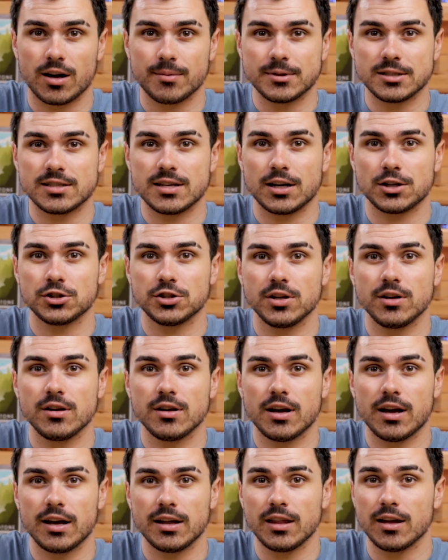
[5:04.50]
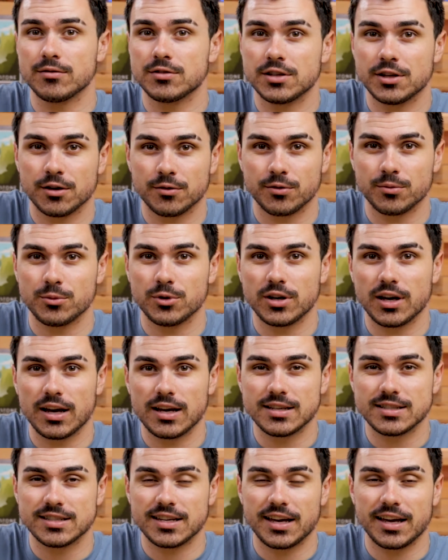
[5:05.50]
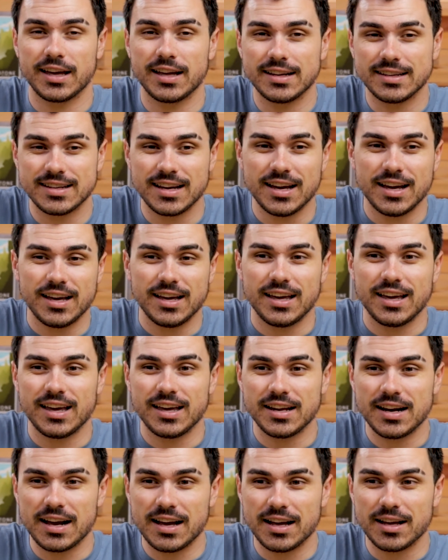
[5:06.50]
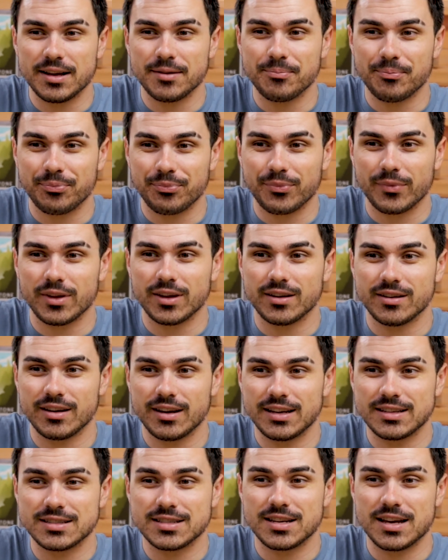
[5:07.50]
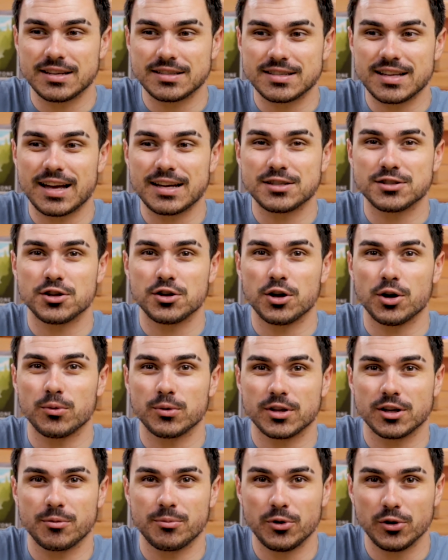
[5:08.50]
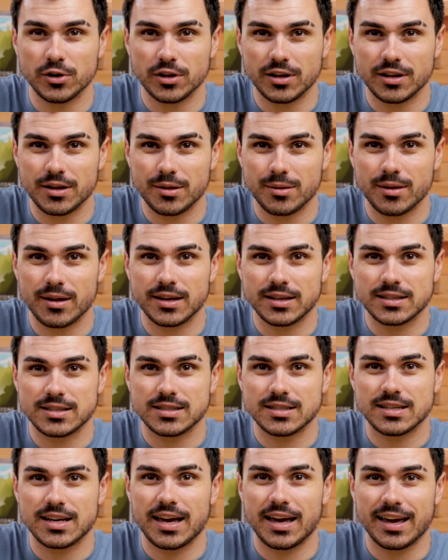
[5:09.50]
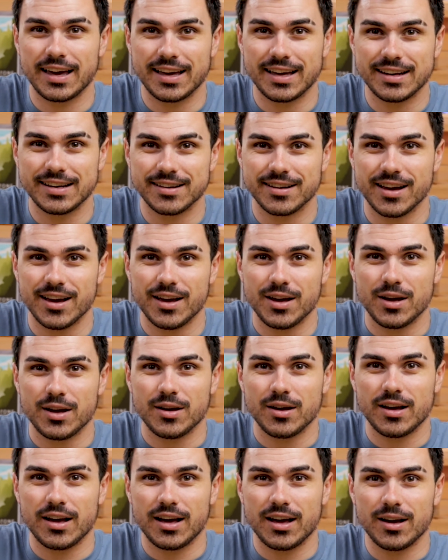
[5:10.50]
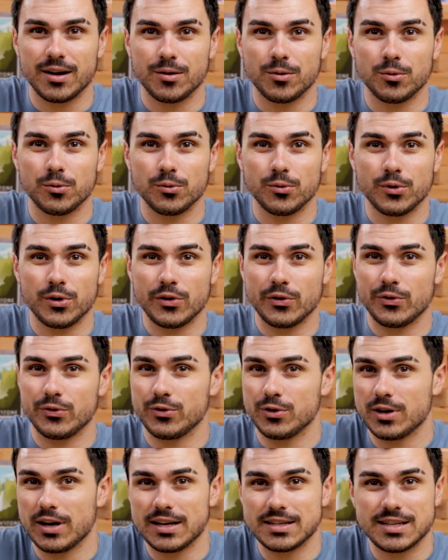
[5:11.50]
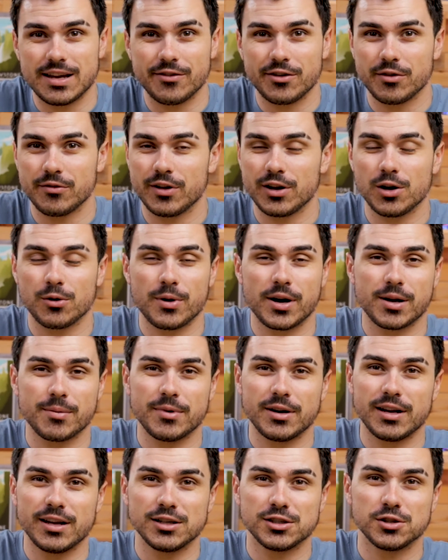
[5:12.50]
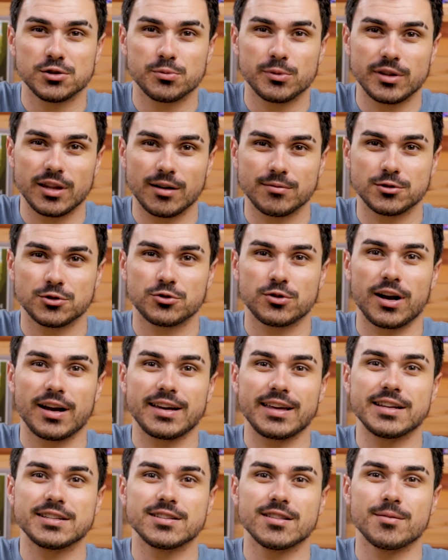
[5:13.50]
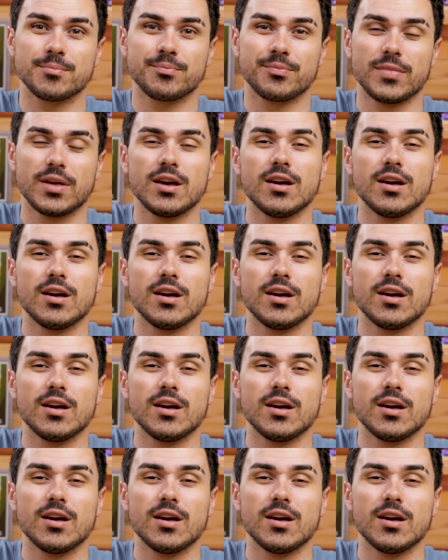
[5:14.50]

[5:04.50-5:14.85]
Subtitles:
comment section. I love to hear from you guys, and it's nice to know what the community thinks, and if you guys have any video recommendations, we'd love to try and get to them.